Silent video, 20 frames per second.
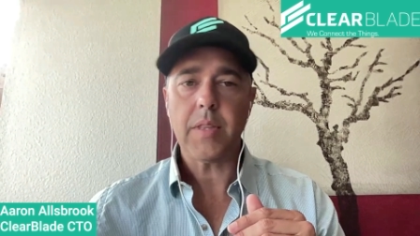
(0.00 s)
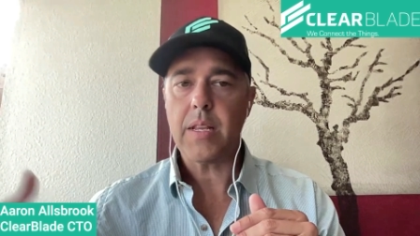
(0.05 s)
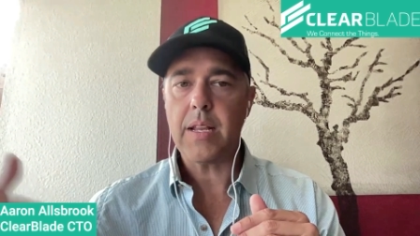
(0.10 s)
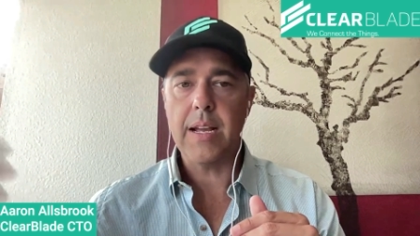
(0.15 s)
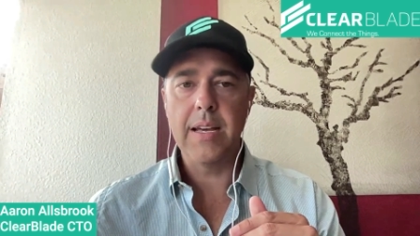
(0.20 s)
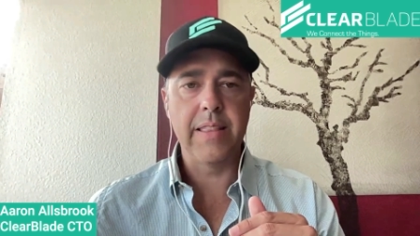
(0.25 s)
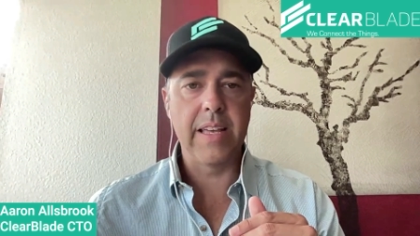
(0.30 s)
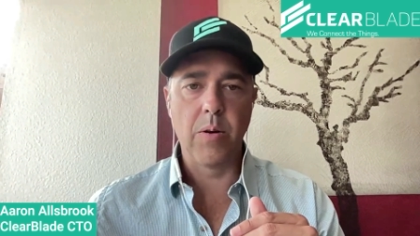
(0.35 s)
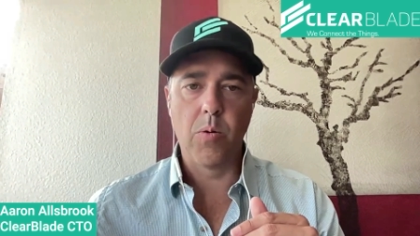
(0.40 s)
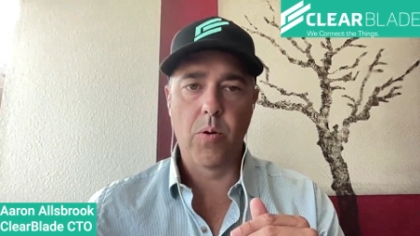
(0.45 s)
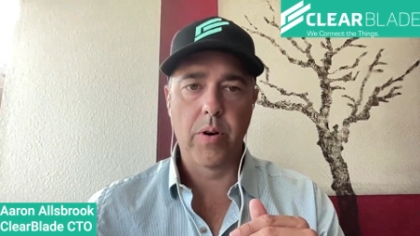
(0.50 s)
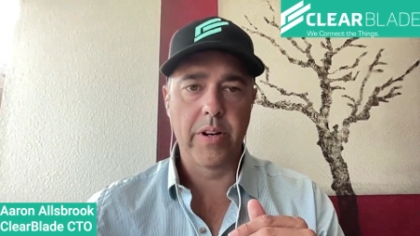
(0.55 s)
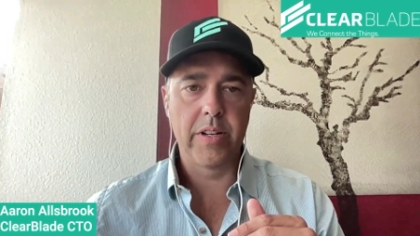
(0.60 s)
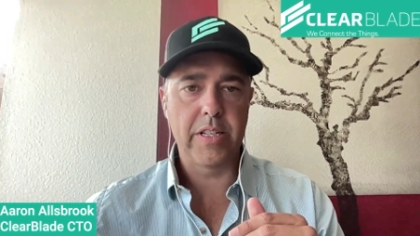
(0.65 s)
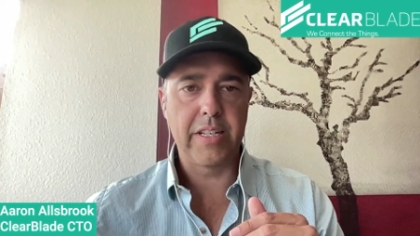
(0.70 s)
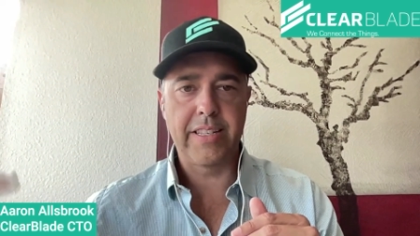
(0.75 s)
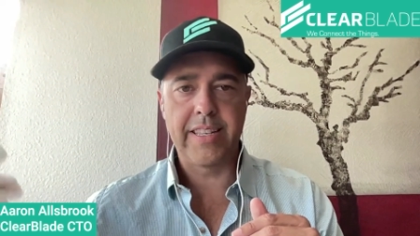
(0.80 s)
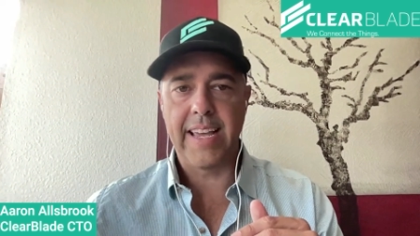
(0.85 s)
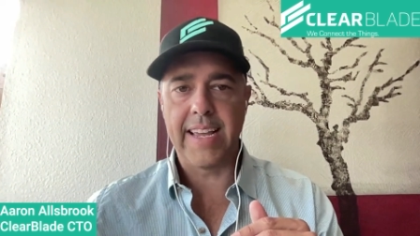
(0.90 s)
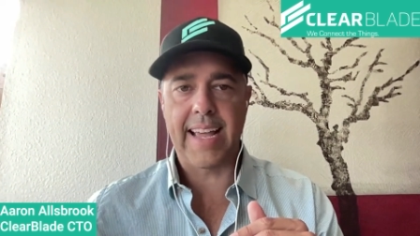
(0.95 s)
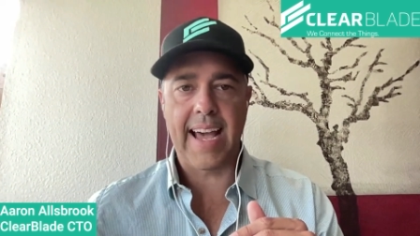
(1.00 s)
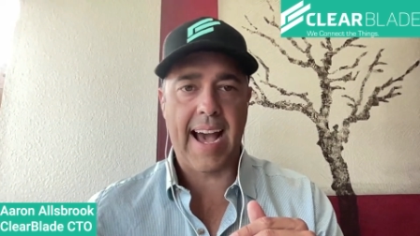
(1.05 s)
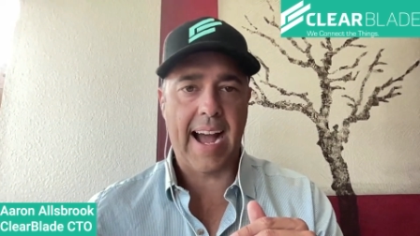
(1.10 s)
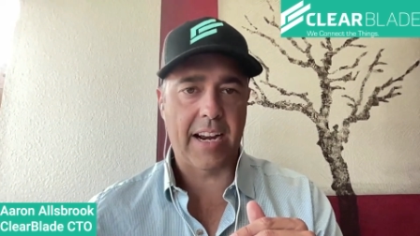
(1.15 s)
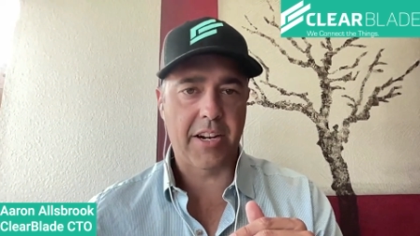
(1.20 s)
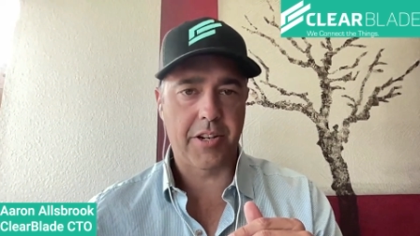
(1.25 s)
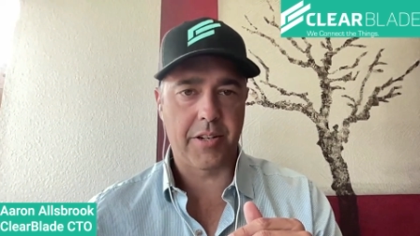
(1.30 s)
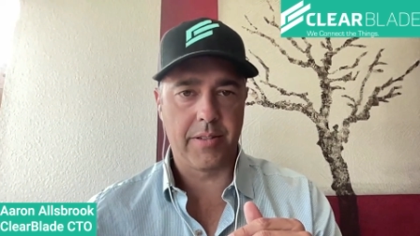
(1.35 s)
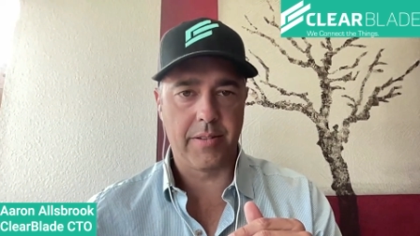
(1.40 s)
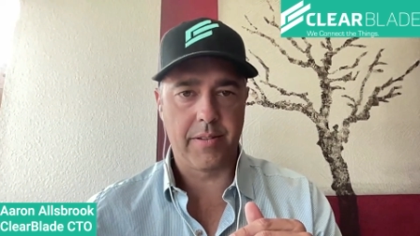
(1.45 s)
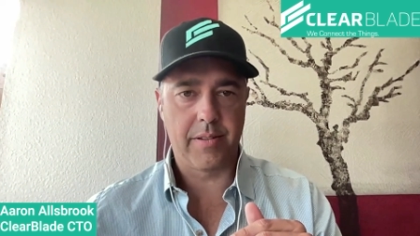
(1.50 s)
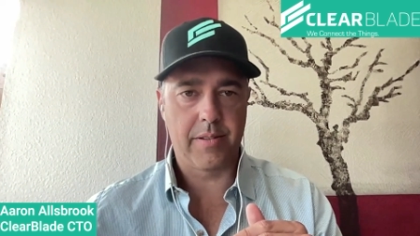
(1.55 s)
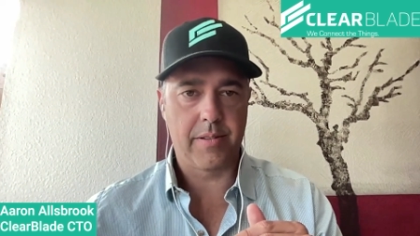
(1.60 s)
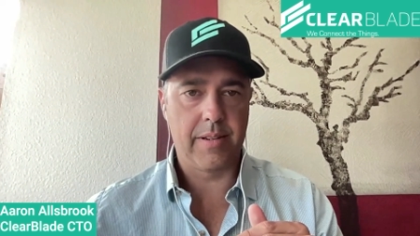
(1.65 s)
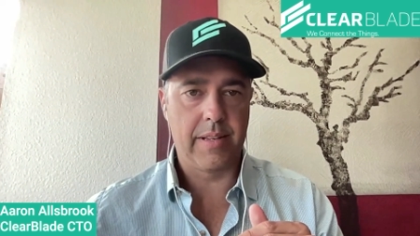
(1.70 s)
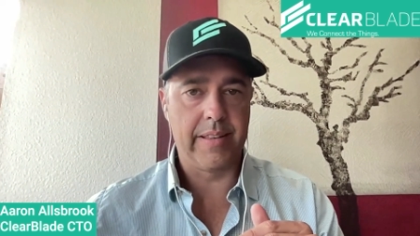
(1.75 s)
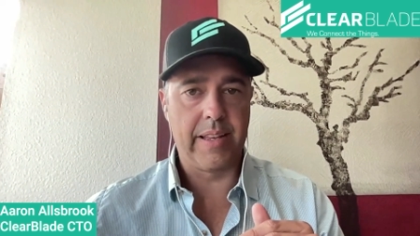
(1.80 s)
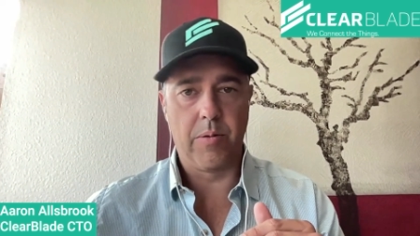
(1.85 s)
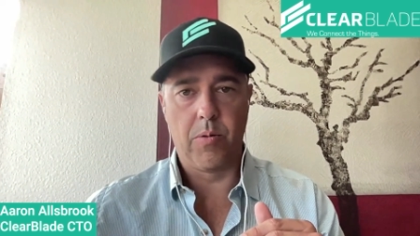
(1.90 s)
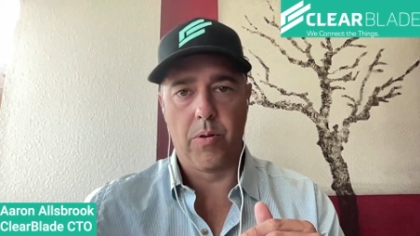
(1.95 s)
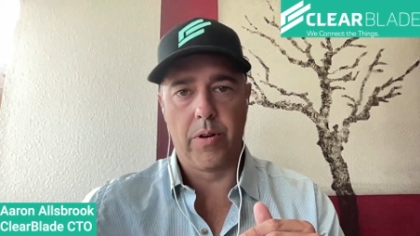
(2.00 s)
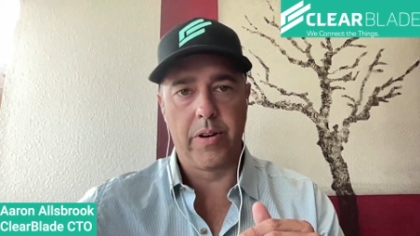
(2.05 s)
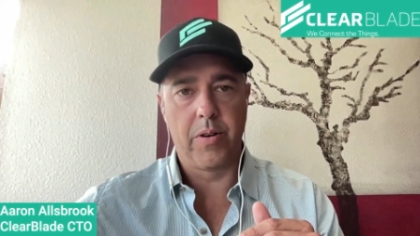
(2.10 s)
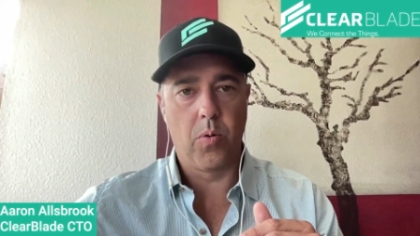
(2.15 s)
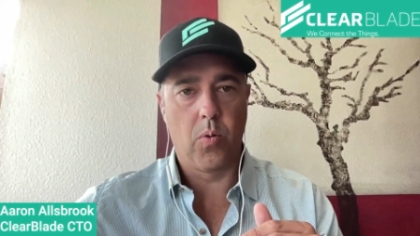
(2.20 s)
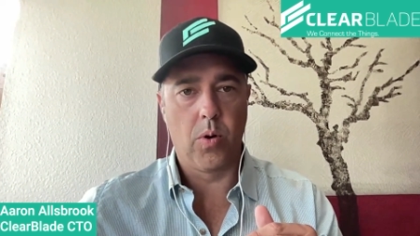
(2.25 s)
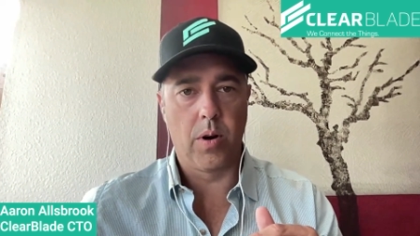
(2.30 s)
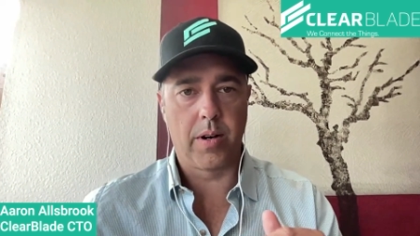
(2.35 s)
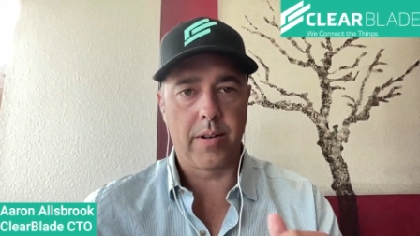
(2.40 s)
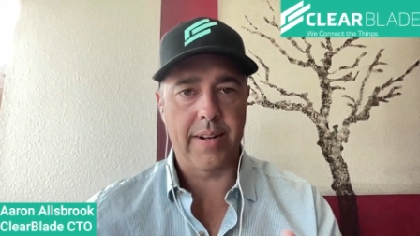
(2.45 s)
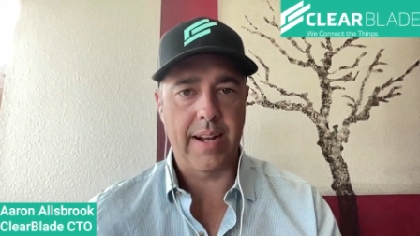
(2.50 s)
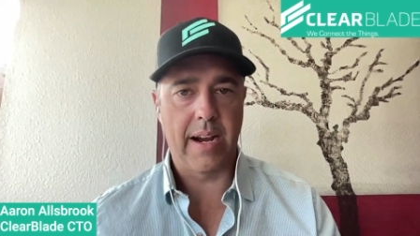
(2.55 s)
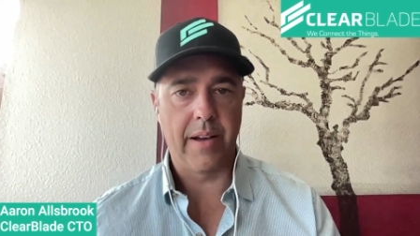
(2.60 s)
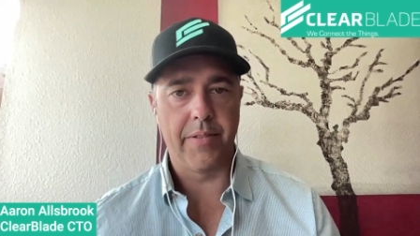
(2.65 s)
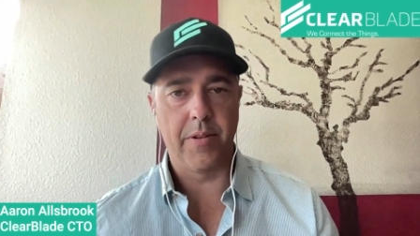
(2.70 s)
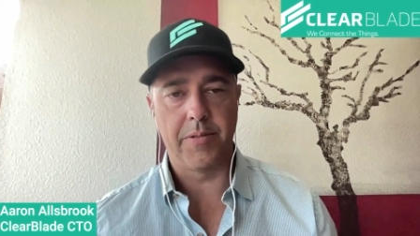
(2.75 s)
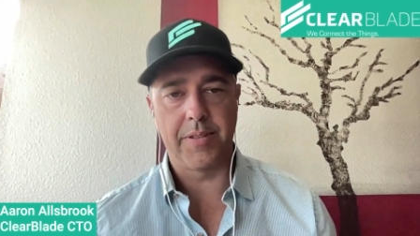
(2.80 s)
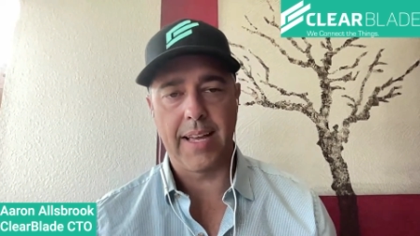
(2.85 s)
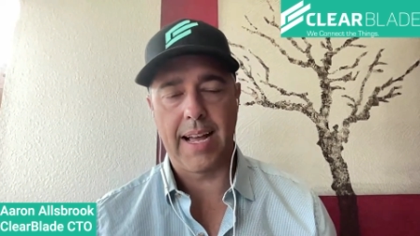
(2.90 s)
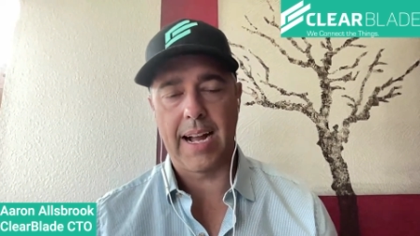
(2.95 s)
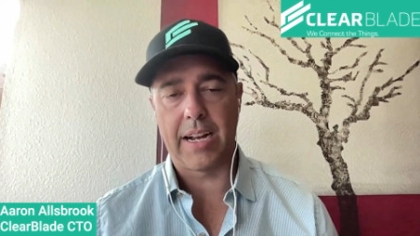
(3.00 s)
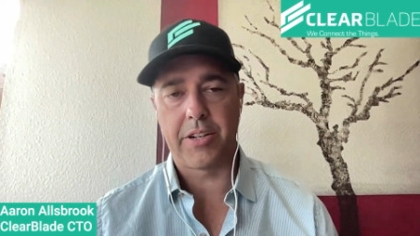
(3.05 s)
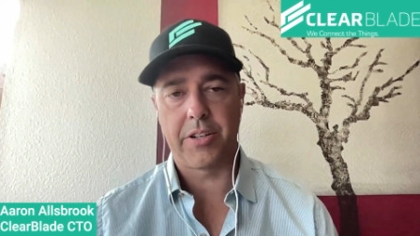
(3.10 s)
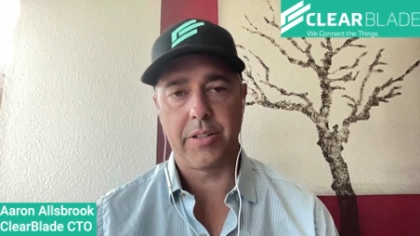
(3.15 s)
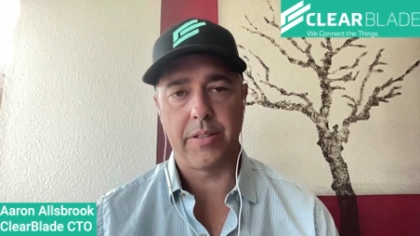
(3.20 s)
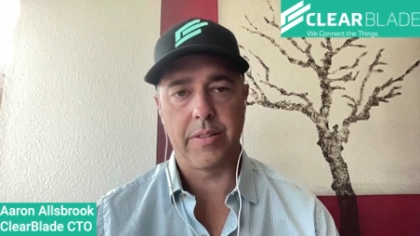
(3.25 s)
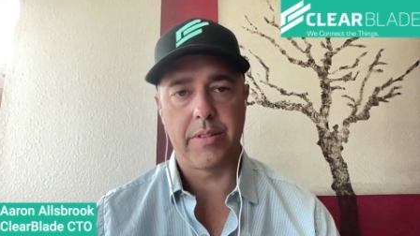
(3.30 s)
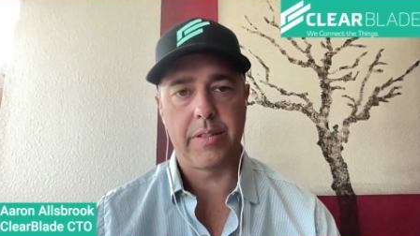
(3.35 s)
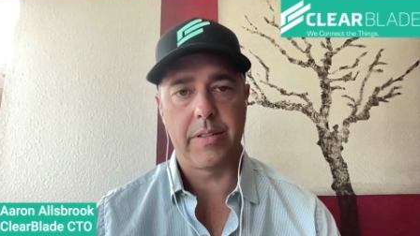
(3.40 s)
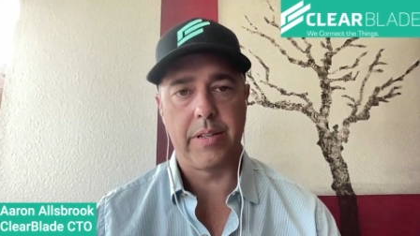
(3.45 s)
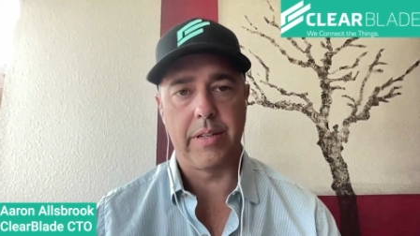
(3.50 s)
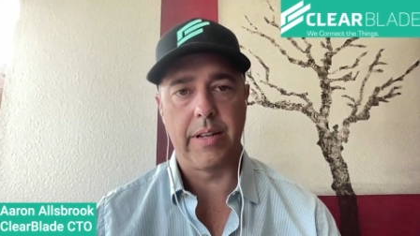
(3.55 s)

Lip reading: And they wanted to take actions. And they wanted to work down those actions